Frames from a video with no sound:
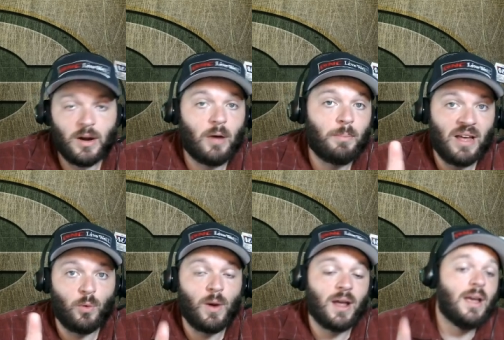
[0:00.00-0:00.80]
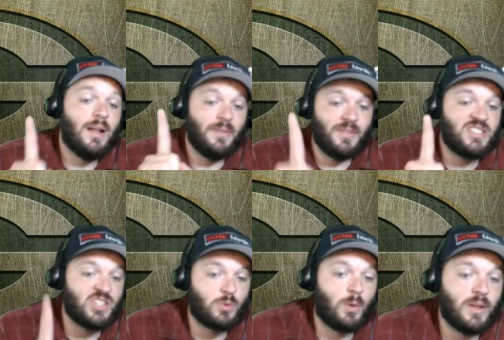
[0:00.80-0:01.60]
Now, by the way, this
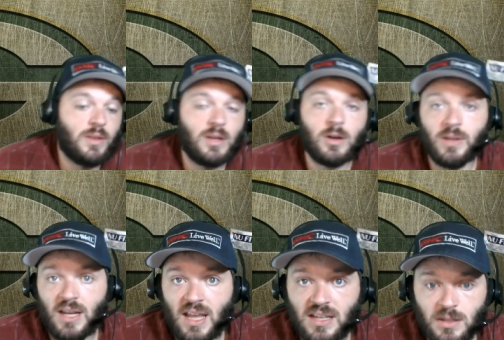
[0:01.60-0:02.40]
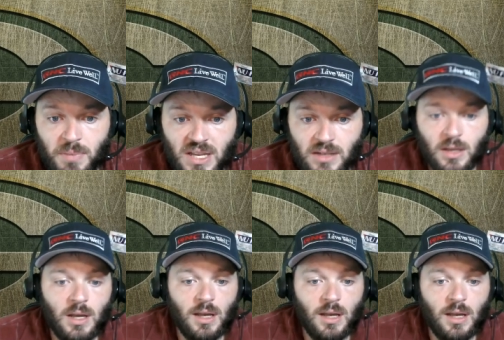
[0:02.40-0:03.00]
is really the year that he has to beat.